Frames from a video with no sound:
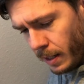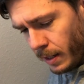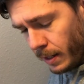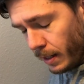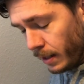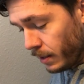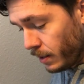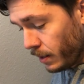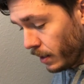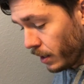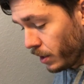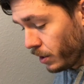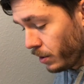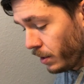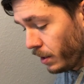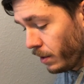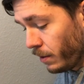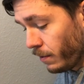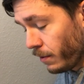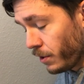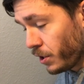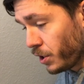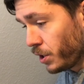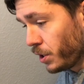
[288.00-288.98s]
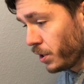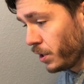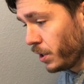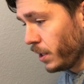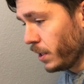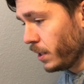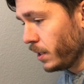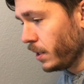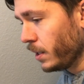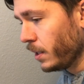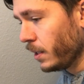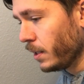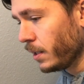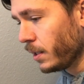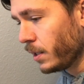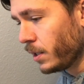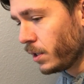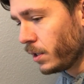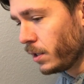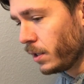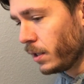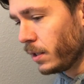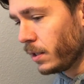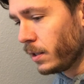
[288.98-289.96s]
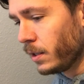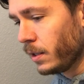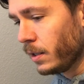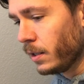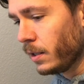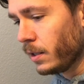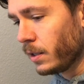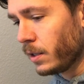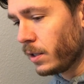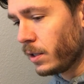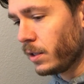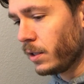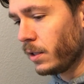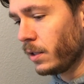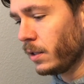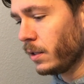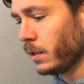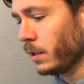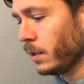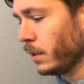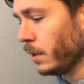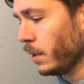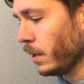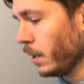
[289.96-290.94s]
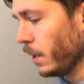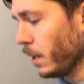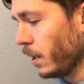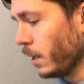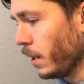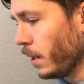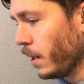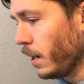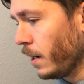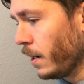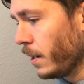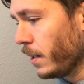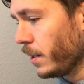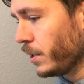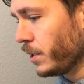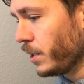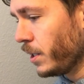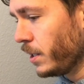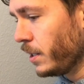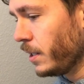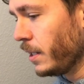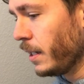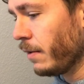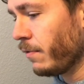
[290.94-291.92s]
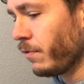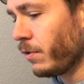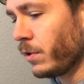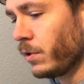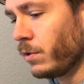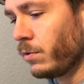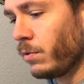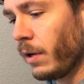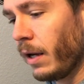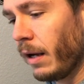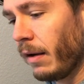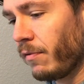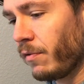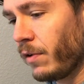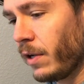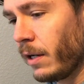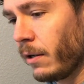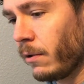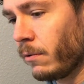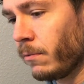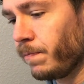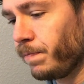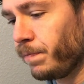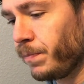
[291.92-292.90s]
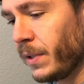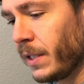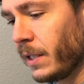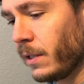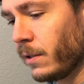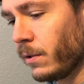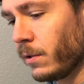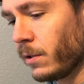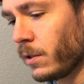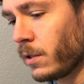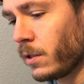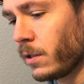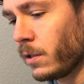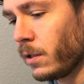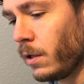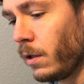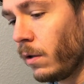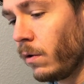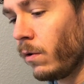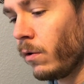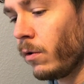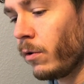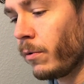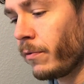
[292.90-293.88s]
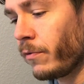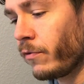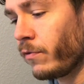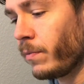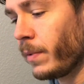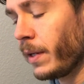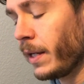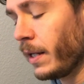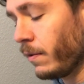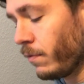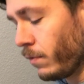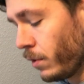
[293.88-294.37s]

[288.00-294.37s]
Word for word: And that's actually a shitty, shitty, shitty, shitty event to have now because all of my